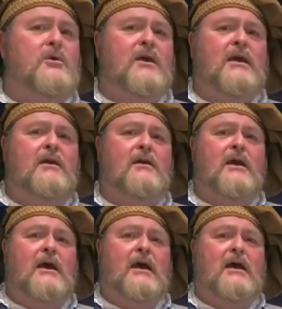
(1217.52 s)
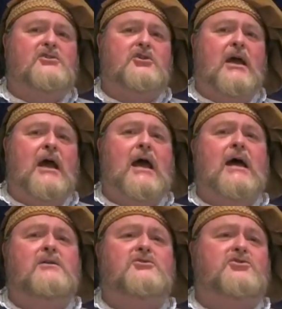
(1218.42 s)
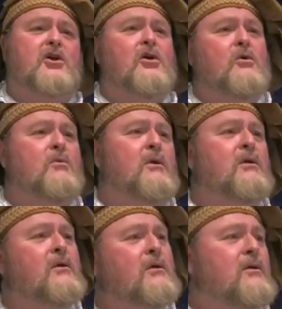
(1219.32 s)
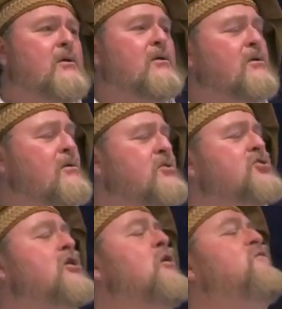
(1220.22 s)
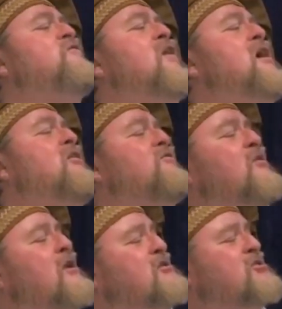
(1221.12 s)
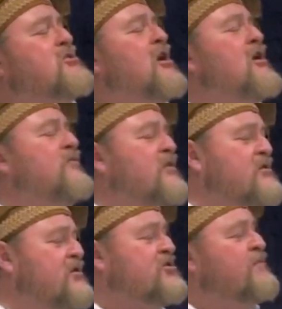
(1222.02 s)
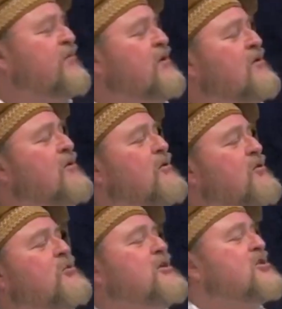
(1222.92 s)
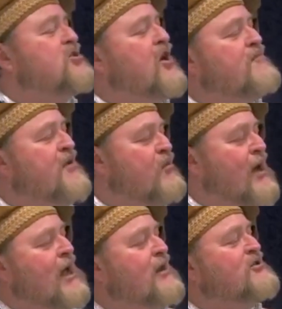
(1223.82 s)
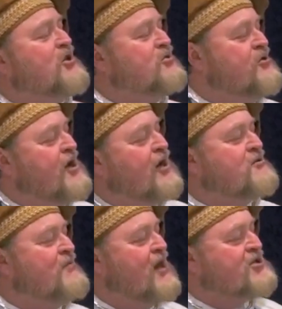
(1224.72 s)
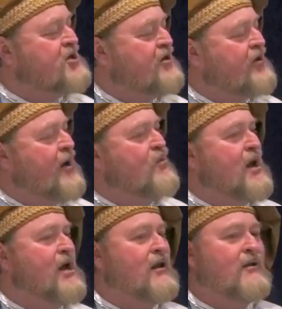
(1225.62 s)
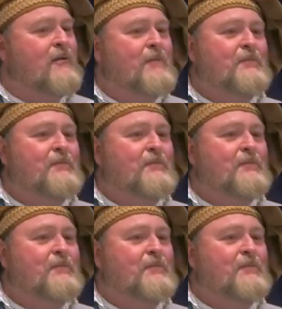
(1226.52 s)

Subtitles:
king e'er had so faithful a servant. You did serve me well, did you not, Master Cromwell?